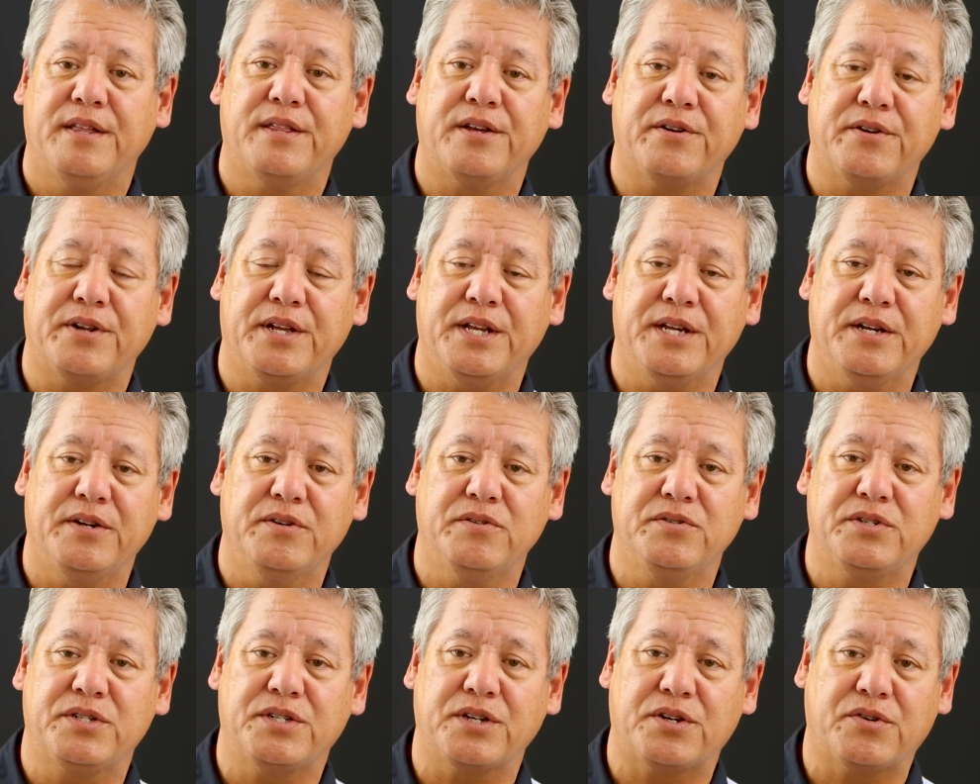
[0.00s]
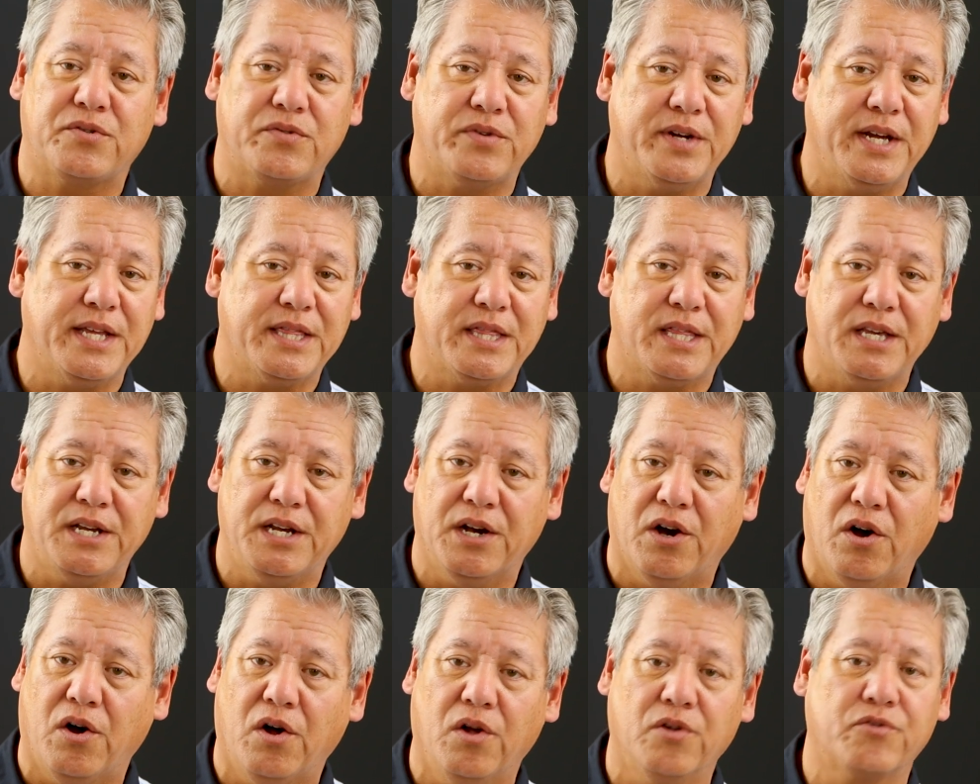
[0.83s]
that are used to create
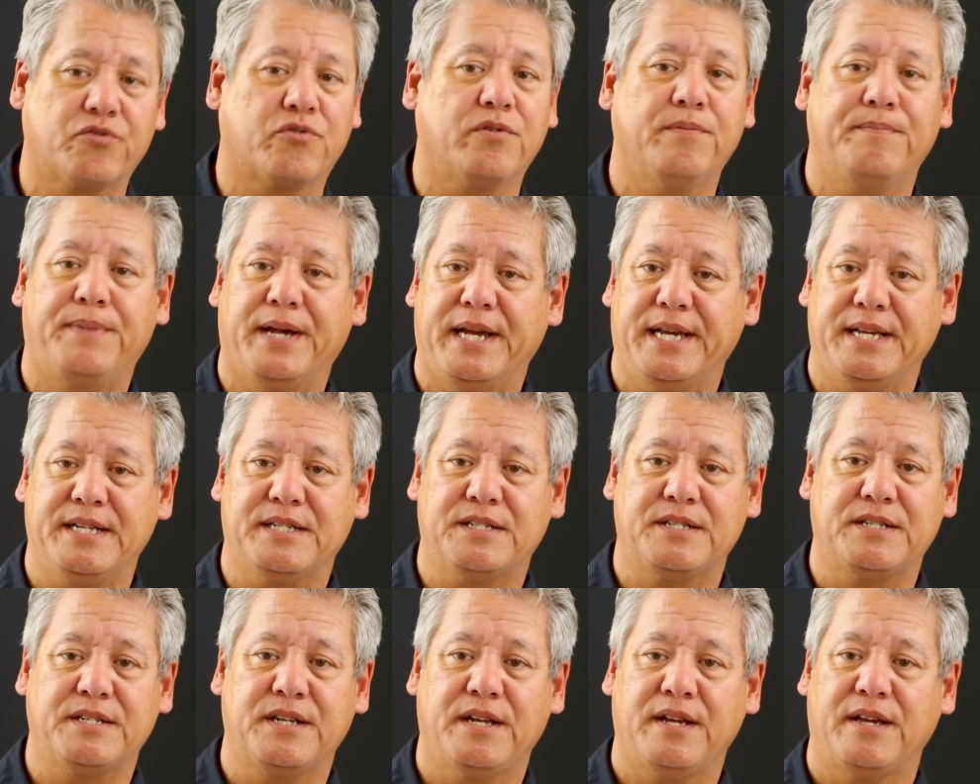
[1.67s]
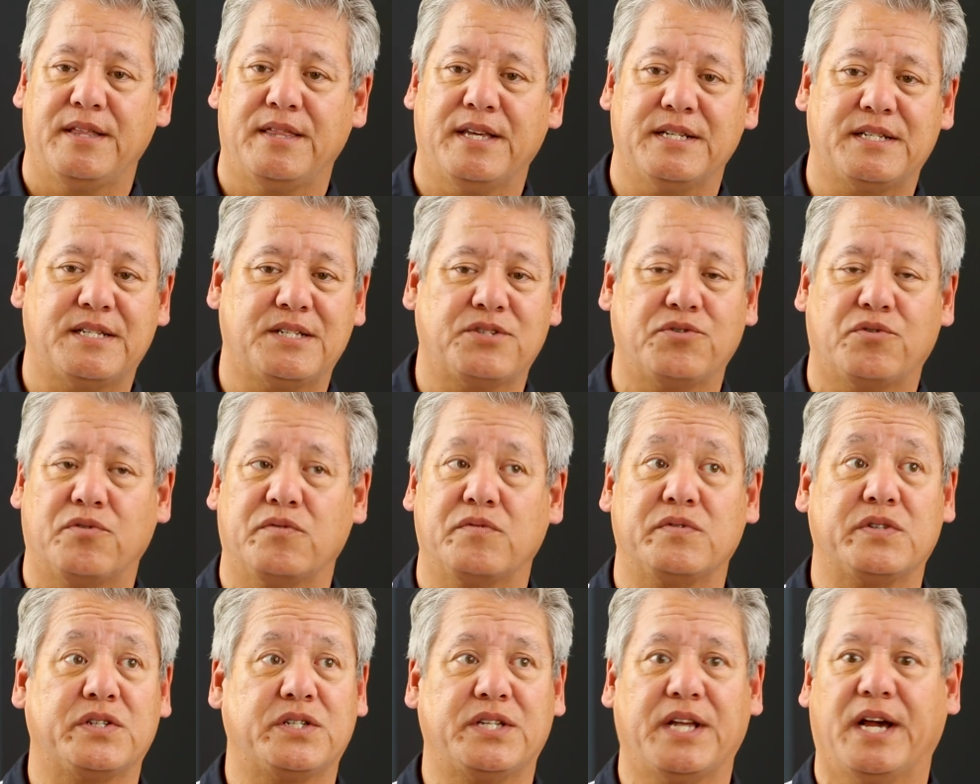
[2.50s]
the ultra bass that
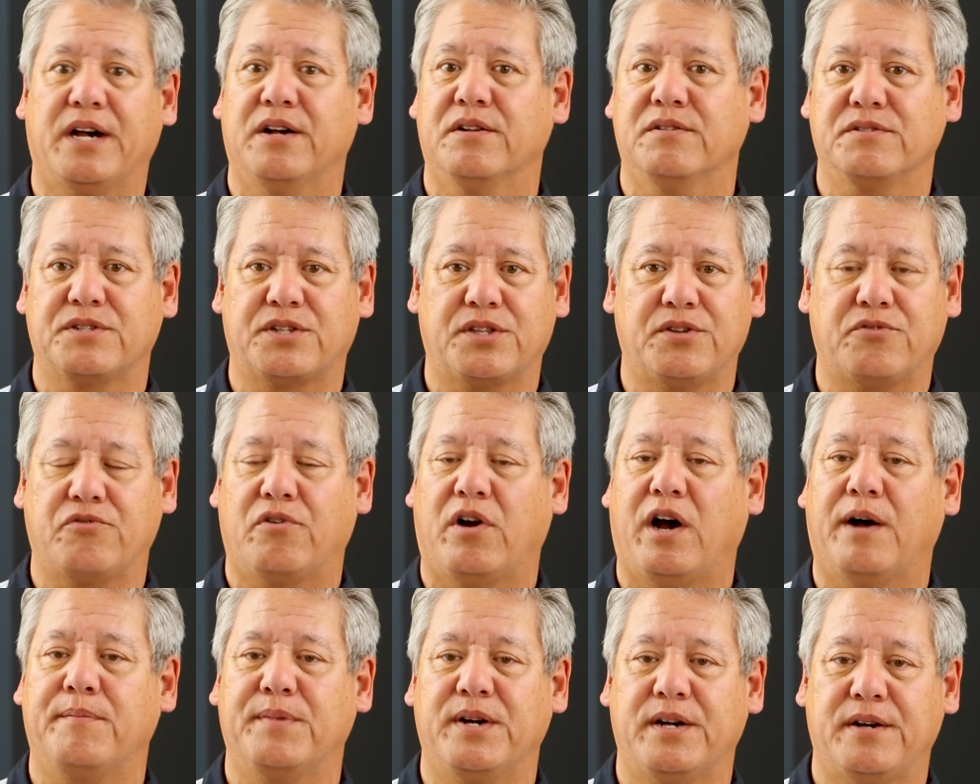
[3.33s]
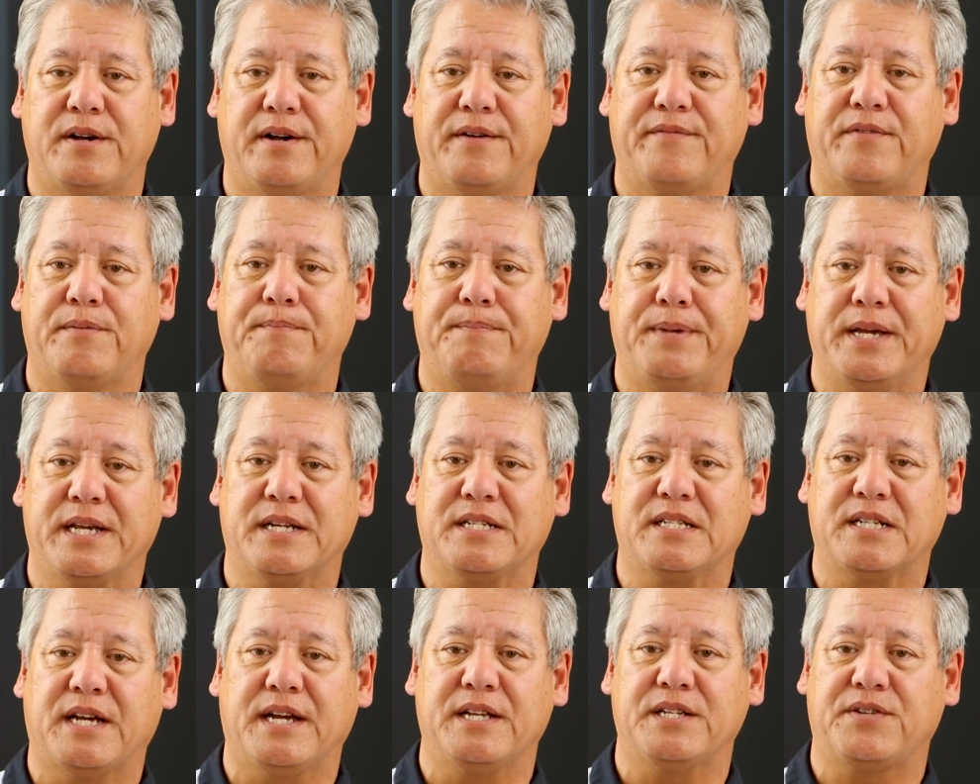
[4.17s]
sort of sells the drama of a
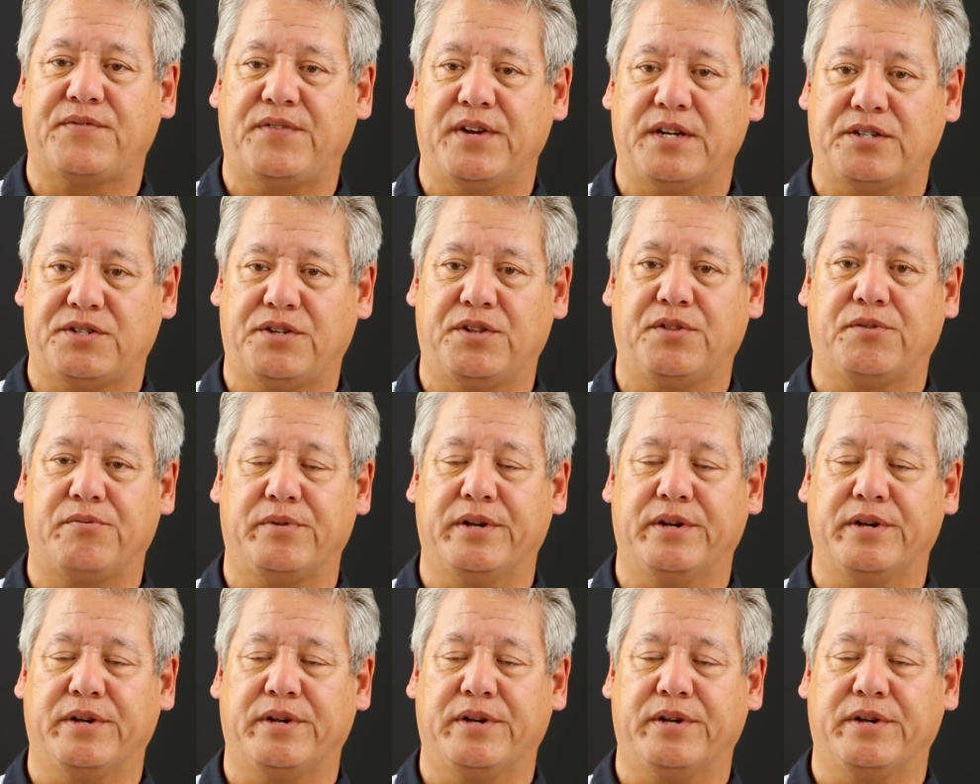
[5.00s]
big science fiction